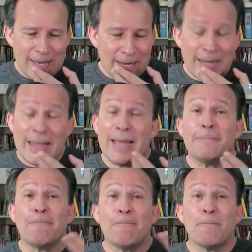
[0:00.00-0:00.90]

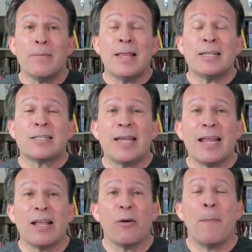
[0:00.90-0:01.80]
Again, let's
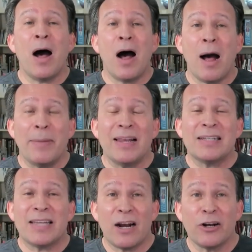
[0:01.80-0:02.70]
take a mob and
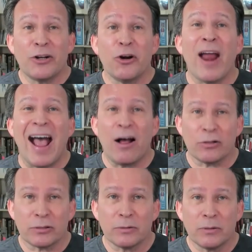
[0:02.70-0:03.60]
let's head onto your
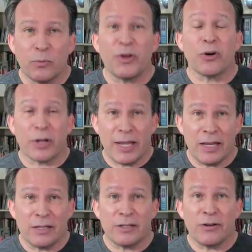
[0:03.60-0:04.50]
house with your
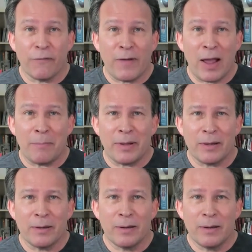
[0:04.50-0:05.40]
kids and your
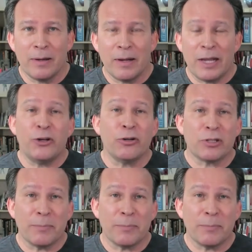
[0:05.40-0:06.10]
family and do some